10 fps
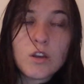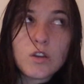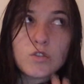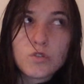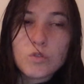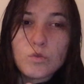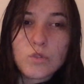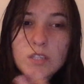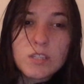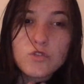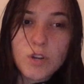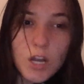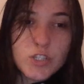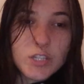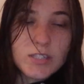to these
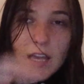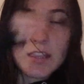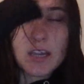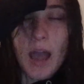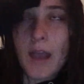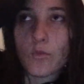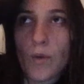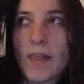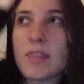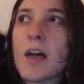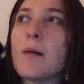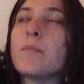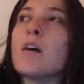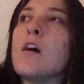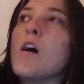introductions. I think I read them
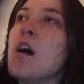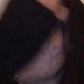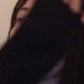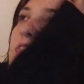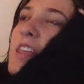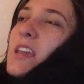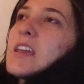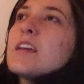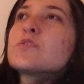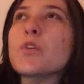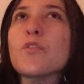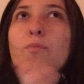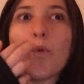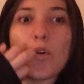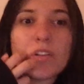thinking sort of
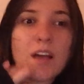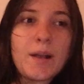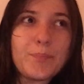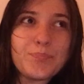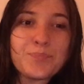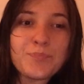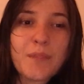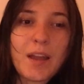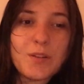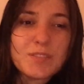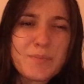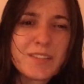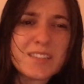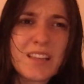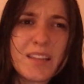more that, I know it's a bit
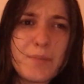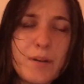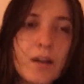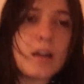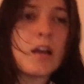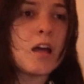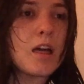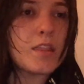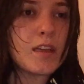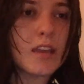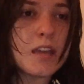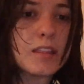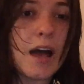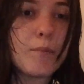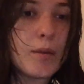silly, but thinking
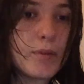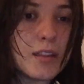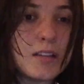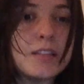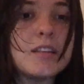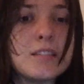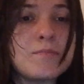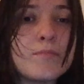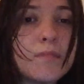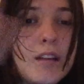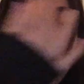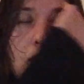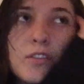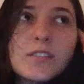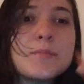that maybe the
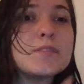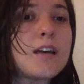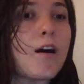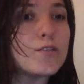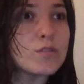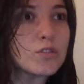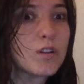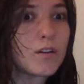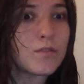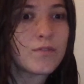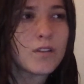authors themselves are sort of